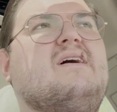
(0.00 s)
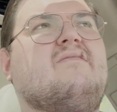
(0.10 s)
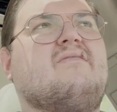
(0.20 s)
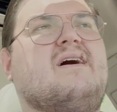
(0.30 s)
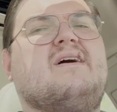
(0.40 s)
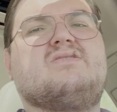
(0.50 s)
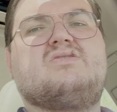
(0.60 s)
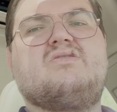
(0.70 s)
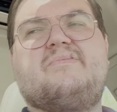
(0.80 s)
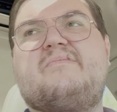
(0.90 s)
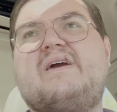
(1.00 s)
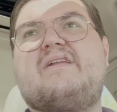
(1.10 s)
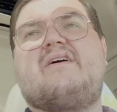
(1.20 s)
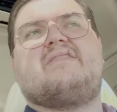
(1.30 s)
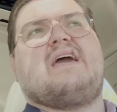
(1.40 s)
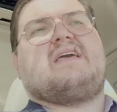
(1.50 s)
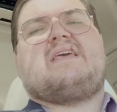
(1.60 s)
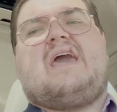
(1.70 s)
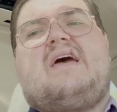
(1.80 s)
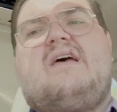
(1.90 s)
we're not super bad on that
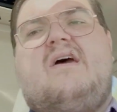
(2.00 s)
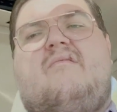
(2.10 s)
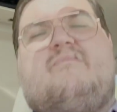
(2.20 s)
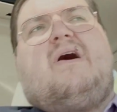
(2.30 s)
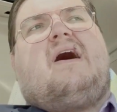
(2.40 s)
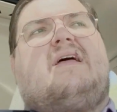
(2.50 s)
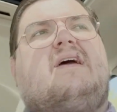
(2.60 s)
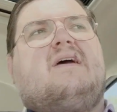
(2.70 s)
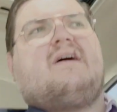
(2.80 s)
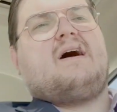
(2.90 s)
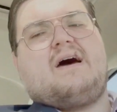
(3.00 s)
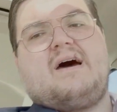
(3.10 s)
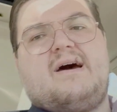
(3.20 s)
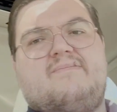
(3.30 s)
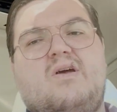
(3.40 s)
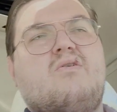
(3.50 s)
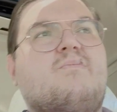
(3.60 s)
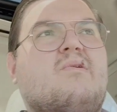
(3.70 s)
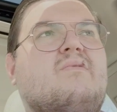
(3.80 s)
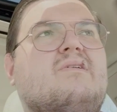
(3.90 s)
yet, but uh,
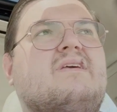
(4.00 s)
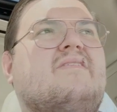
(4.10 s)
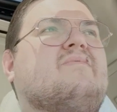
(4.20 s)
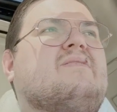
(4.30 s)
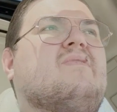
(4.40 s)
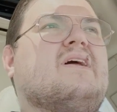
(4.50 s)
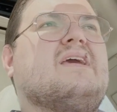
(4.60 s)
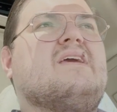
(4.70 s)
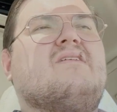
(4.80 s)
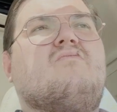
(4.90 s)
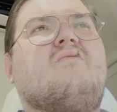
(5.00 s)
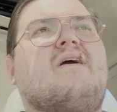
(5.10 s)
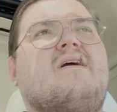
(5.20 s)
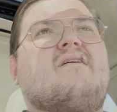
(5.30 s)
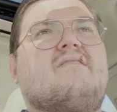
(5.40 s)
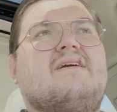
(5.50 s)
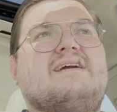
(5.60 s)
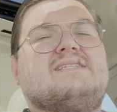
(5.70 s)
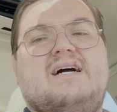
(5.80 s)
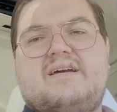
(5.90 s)
Uber will give me money where
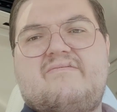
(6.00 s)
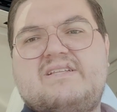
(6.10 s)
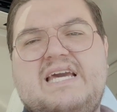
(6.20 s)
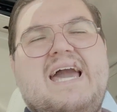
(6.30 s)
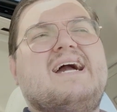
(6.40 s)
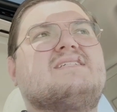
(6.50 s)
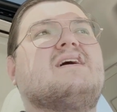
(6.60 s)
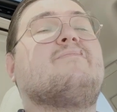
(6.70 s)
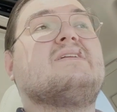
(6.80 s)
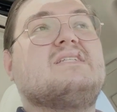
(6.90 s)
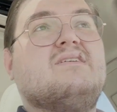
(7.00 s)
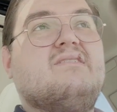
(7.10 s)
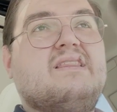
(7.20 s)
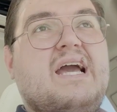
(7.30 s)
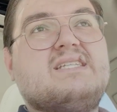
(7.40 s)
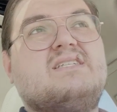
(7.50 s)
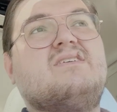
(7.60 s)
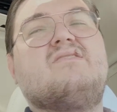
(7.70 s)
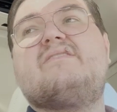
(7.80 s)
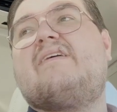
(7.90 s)
it's not going to be taxed up until next
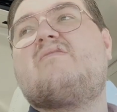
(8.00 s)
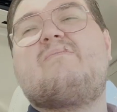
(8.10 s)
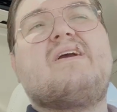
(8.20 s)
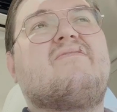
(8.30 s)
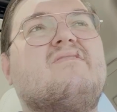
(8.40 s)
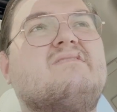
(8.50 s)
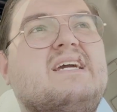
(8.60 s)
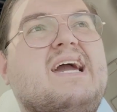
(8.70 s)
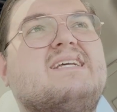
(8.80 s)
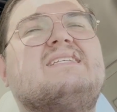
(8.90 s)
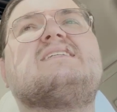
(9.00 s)
year. You have to pay for the taxes